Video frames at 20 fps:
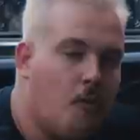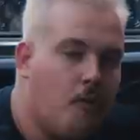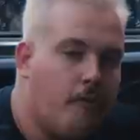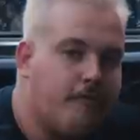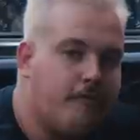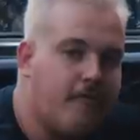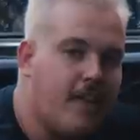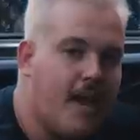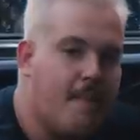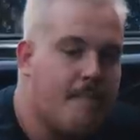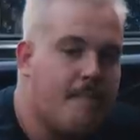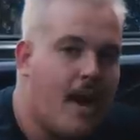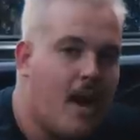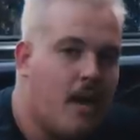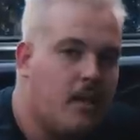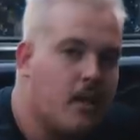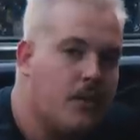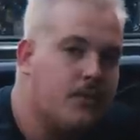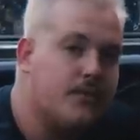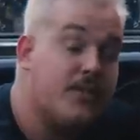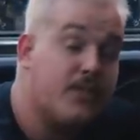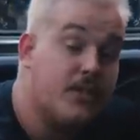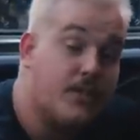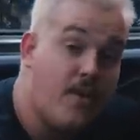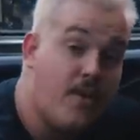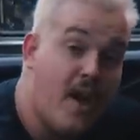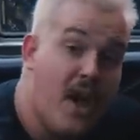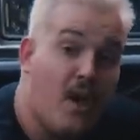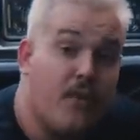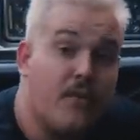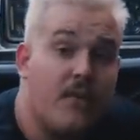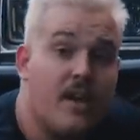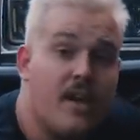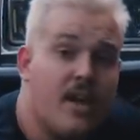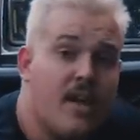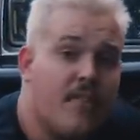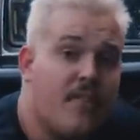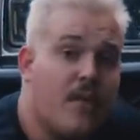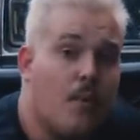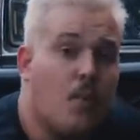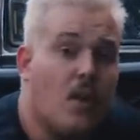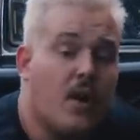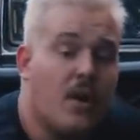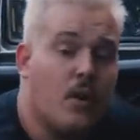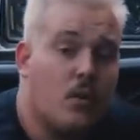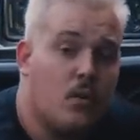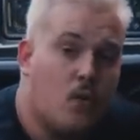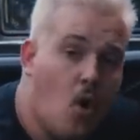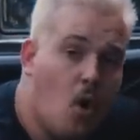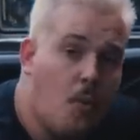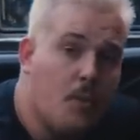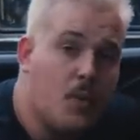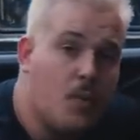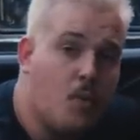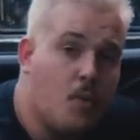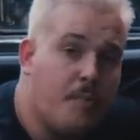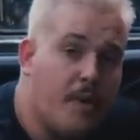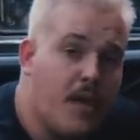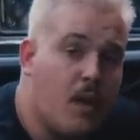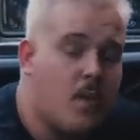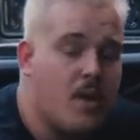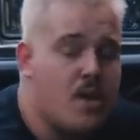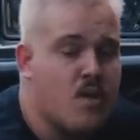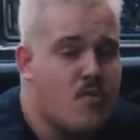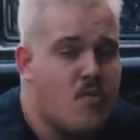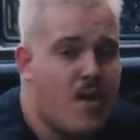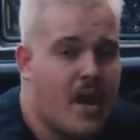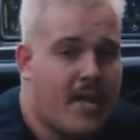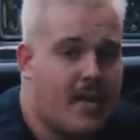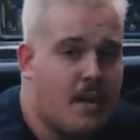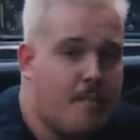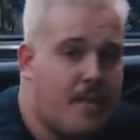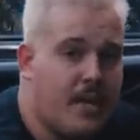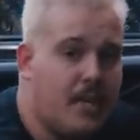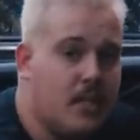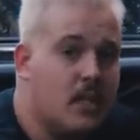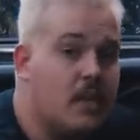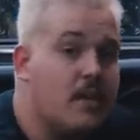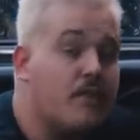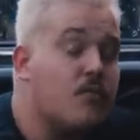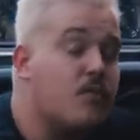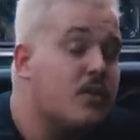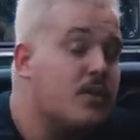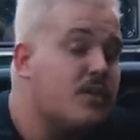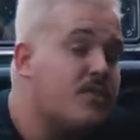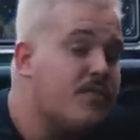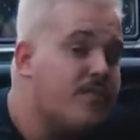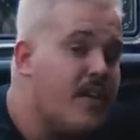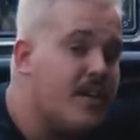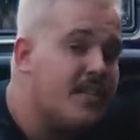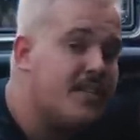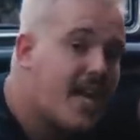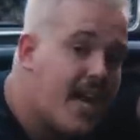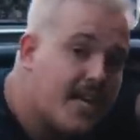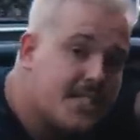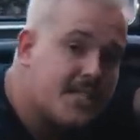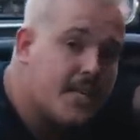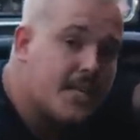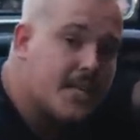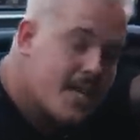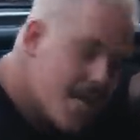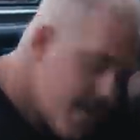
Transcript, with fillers: more flat and parallel to the ground than what it normally would be when you're running a big lift, which is fantastic.